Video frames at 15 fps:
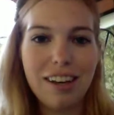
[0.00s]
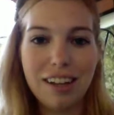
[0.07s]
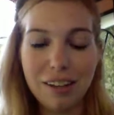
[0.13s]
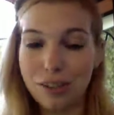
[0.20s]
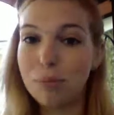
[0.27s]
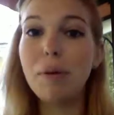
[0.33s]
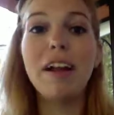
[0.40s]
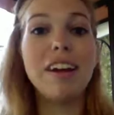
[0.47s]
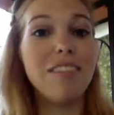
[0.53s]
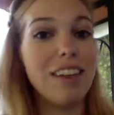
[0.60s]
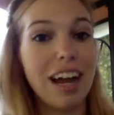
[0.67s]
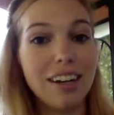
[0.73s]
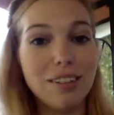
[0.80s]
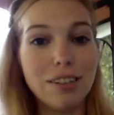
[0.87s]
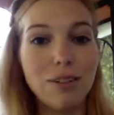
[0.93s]
There's plenty of
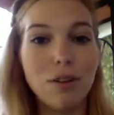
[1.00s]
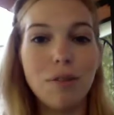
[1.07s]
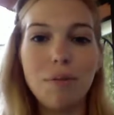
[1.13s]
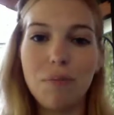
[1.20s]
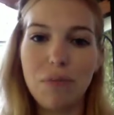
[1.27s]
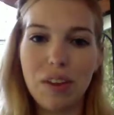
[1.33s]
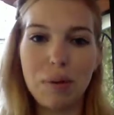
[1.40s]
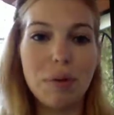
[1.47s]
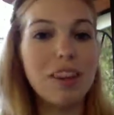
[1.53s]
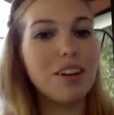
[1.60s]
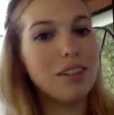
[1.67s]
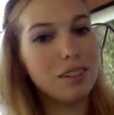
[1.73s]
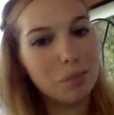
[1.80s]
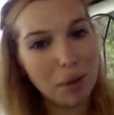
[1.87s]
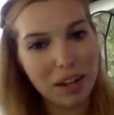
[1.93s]
that in Seoul. I mean,
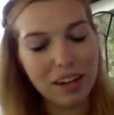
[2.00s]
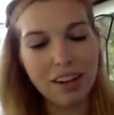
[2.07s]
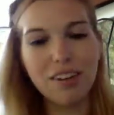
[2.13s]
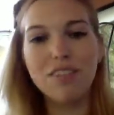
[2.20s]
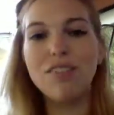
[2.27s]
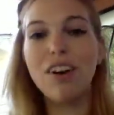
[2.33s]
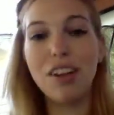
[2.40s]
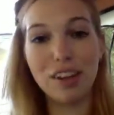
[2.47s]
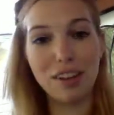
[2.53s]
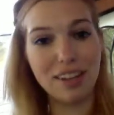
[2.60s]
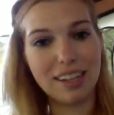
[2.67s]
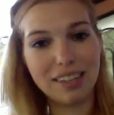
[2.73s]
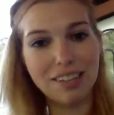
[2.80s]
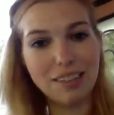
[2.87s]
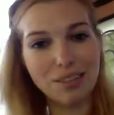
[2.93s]
there's plenty of other
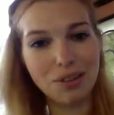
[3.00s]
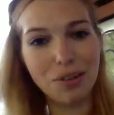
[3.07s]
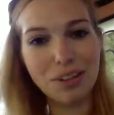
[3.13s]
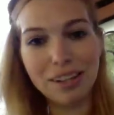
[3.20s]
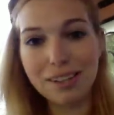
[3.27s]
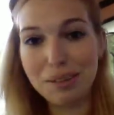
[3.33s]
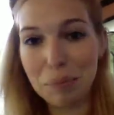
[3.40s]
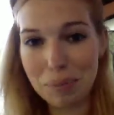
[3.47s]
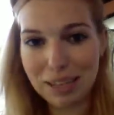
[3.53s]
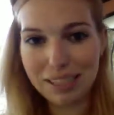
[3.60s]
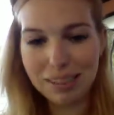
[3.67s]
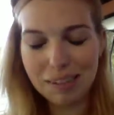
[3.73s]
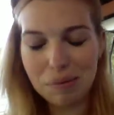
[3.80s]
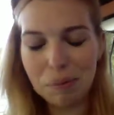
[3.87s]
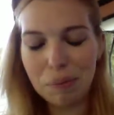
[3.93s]
things in Seoul that it's
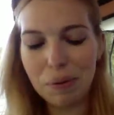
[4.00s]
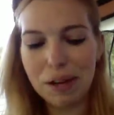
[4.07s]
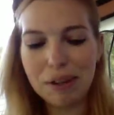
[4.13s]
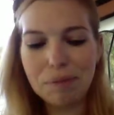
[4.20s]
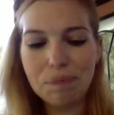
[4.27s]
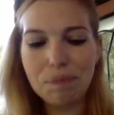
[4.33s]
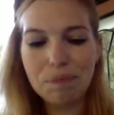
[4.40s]
amazing, but